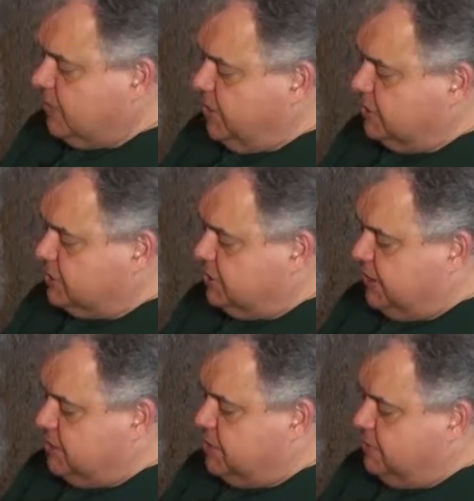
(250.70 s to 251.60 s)
you'll
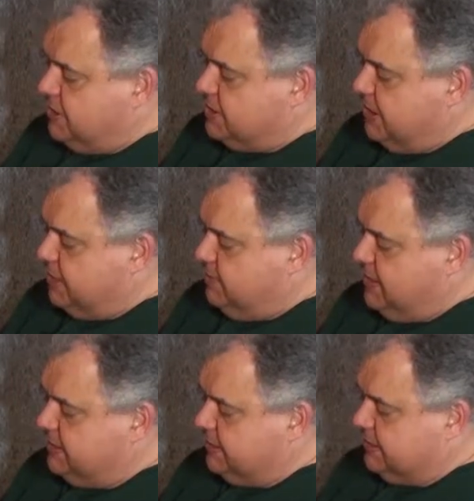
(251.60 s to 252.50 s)
see two distinct
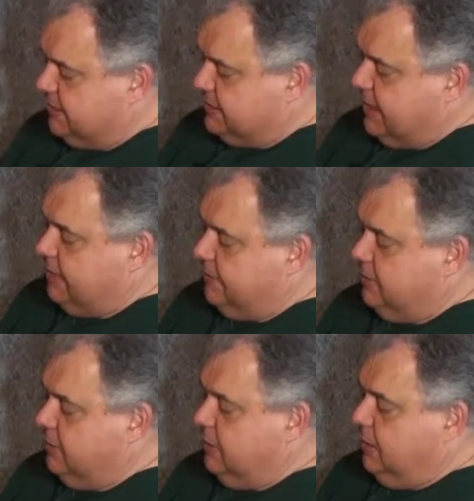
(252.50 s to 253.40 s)
pieces inside of it.
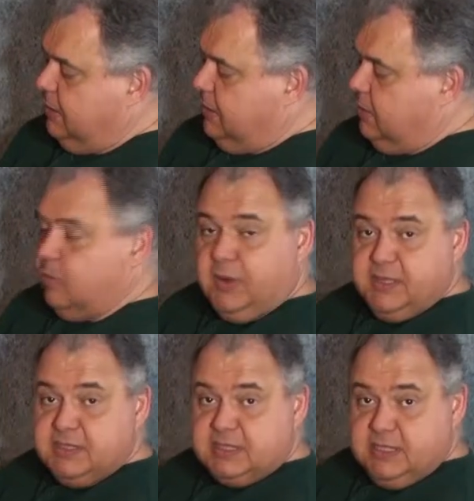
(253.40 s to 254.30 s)
One
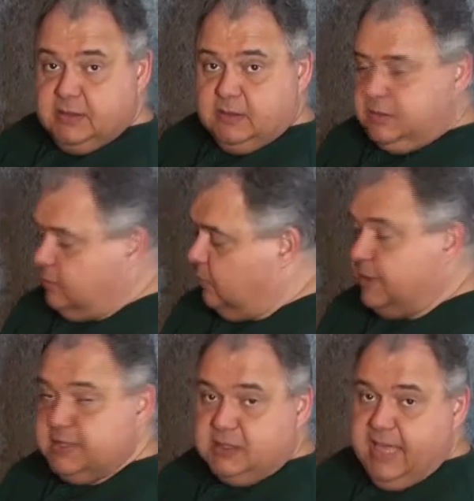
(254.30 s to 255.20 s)
is steel and
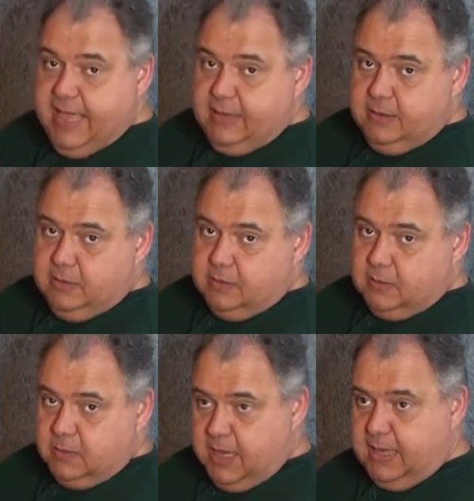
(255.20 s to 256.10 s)
one is lead.
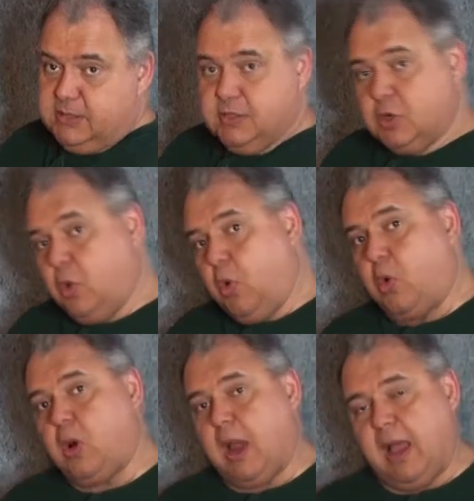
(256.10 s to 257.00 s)
Okay, so the
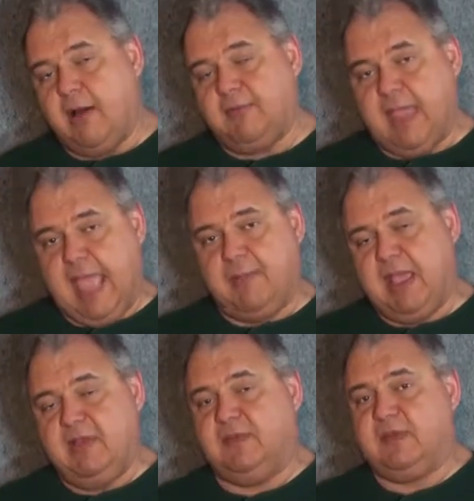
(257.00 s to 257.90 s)
core of
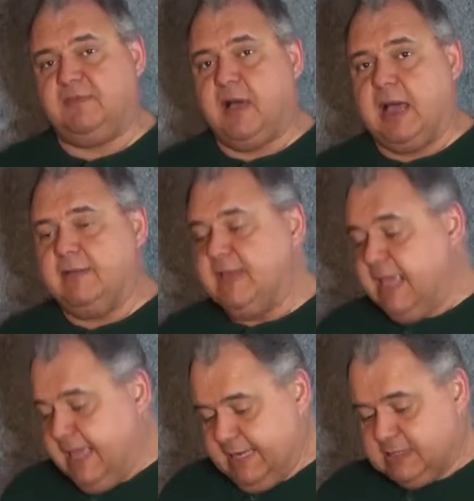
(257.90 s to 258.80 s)
M855
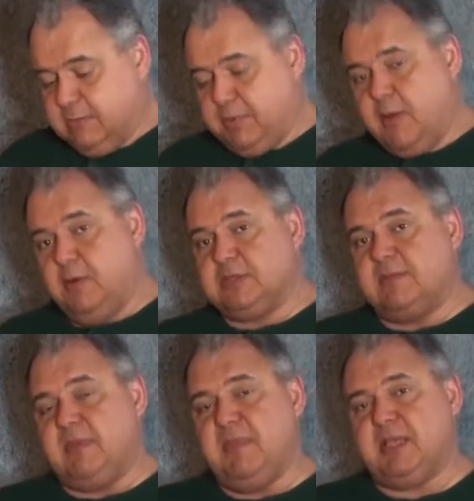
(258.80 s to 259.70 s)
is composed
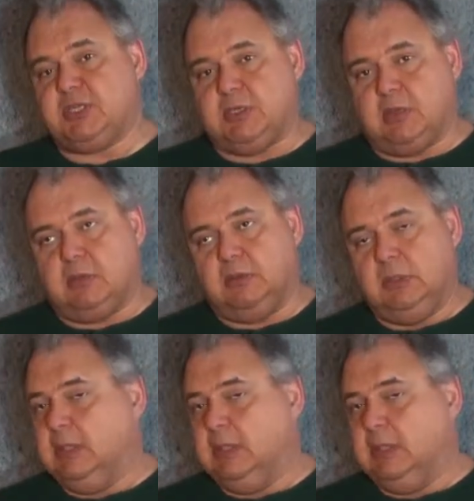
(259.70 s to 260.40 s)
of a mixture,